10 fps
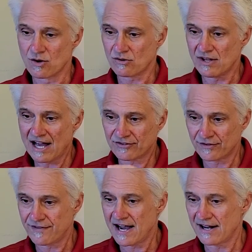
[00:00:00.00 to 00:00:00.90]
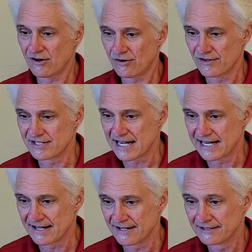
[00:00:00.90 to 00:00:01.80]
classified all the
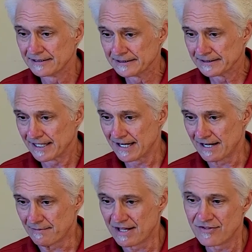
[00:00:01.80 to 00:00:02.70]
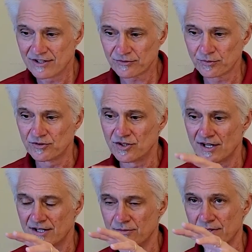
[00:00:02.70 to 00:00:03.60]
data. And this was
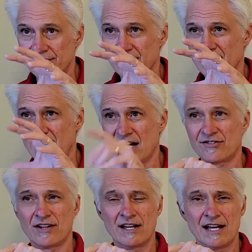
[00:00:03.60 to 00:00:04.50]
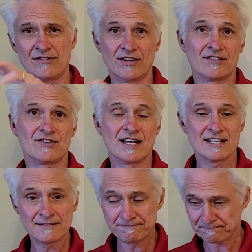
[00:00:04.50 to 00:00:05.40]
done with an
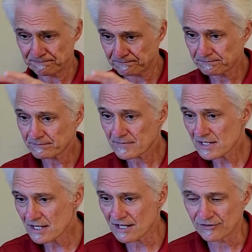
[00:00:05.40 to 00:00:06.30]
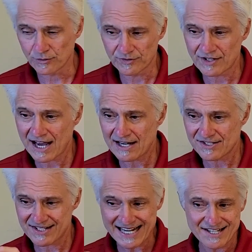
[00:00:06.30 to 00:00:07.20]
SX10. So it's got
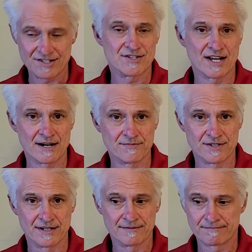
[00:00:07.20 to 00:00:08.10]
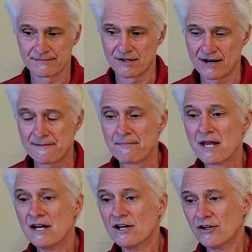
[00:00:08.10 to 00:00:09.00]
station setups in it, all right?
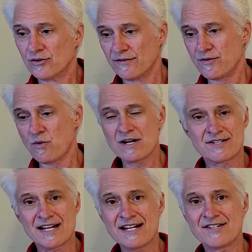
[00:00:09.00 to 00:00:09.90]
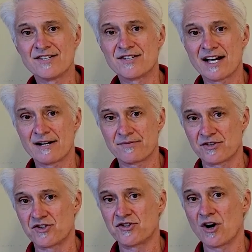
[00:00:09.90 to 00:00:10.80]
So if you want station setups
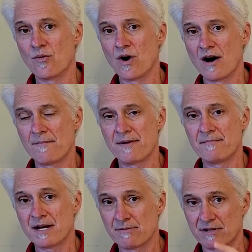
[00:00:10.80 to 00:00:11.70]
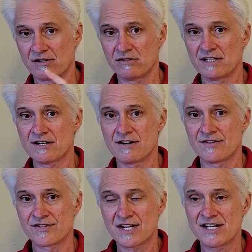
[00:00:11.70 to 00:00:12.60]
to show up and be able to click on
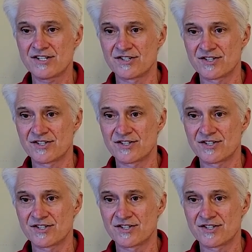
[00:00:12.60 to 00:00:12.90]
the station